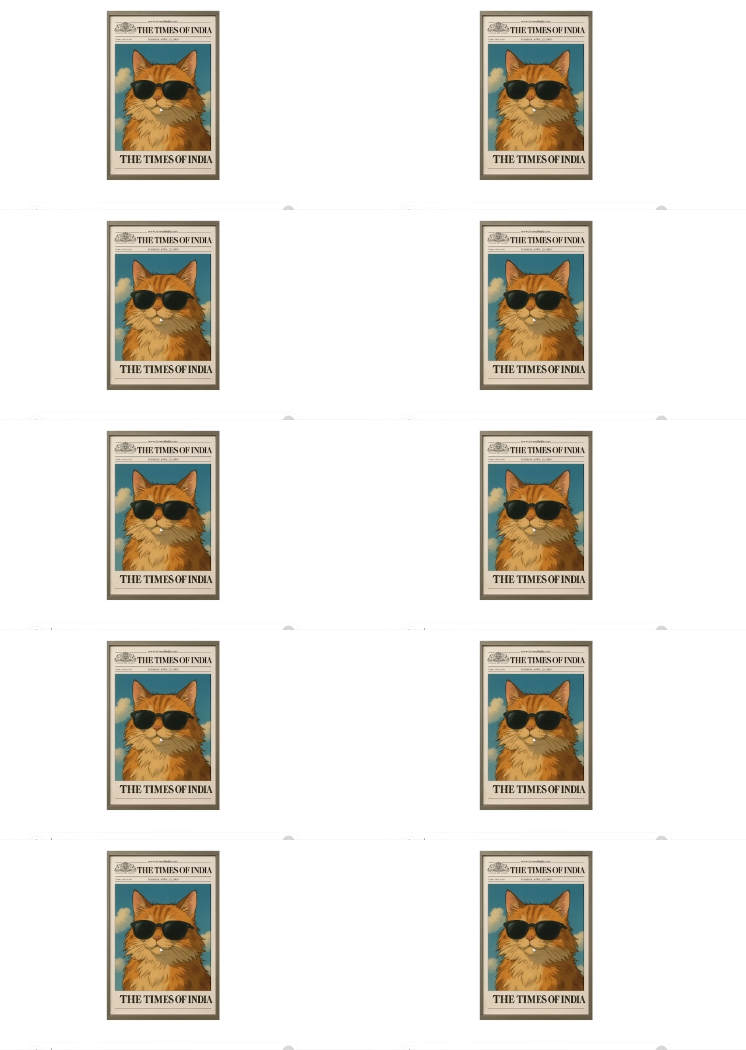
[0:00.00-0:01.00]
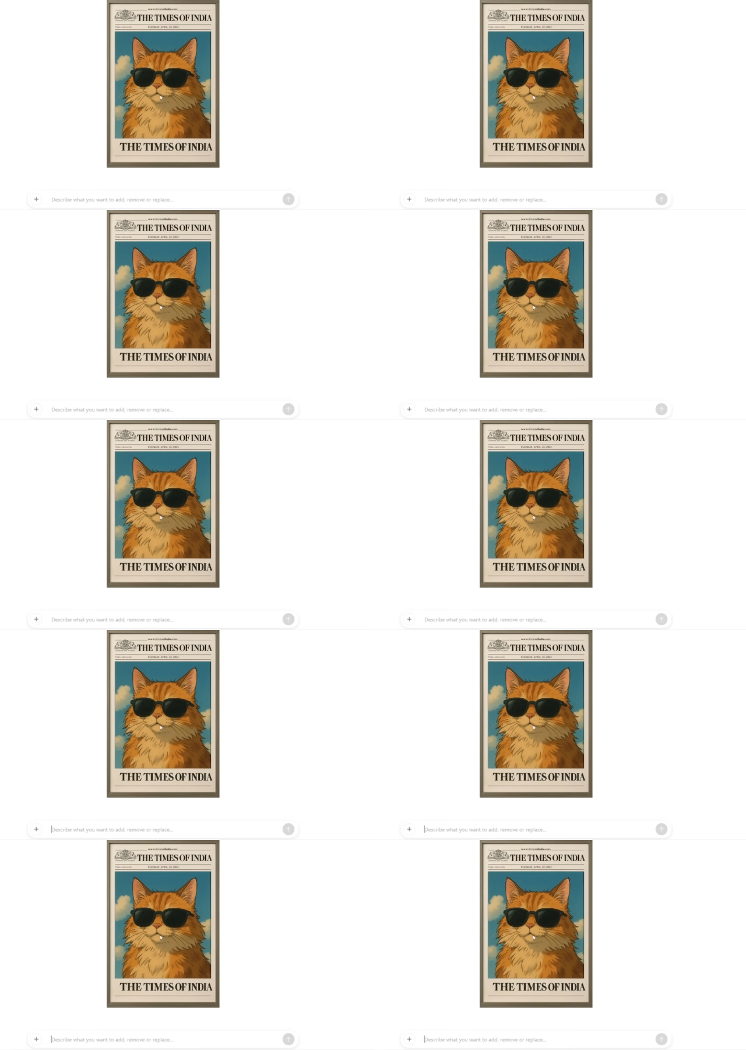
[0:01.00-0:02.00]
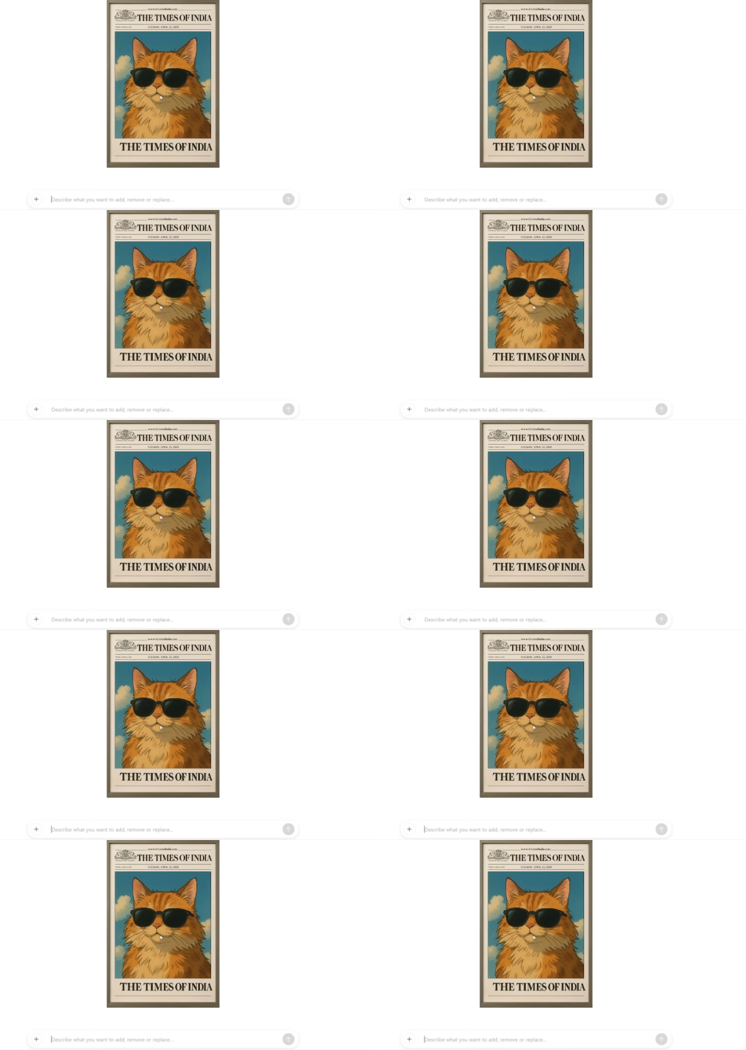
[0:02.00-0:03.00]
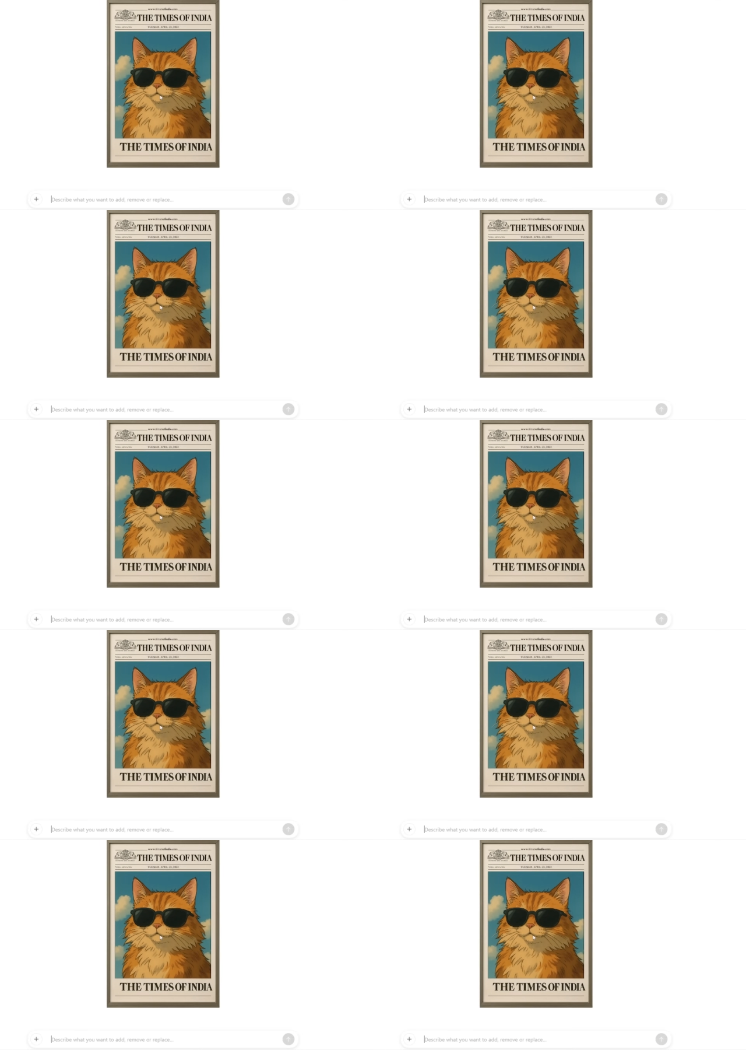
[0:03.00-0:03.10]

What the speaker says: (no speaker visible)